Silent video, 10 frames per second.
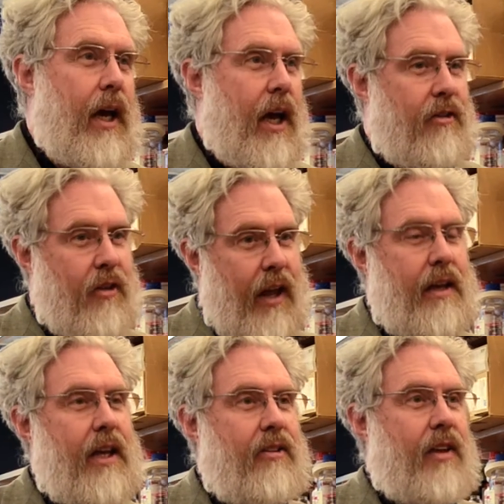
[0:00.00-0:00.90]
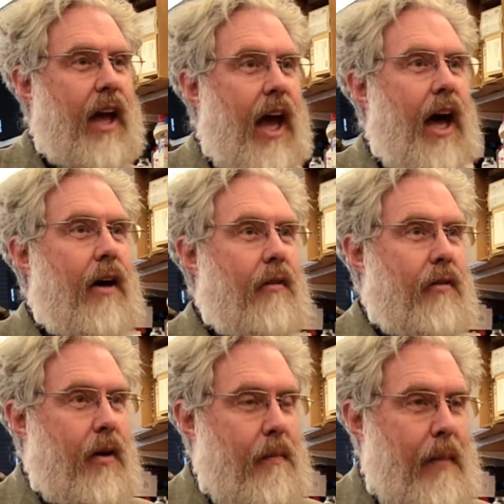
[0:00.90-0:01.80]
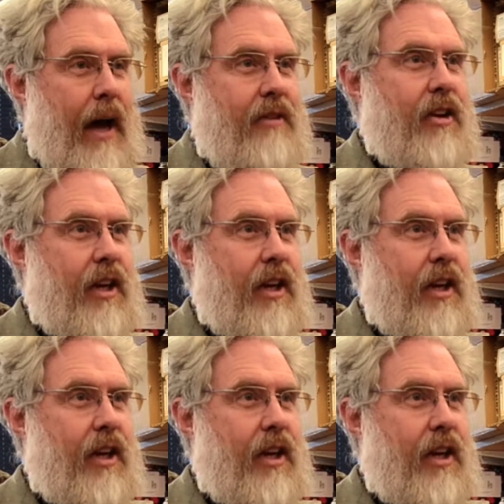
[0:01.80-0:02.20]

And so that needs to have matching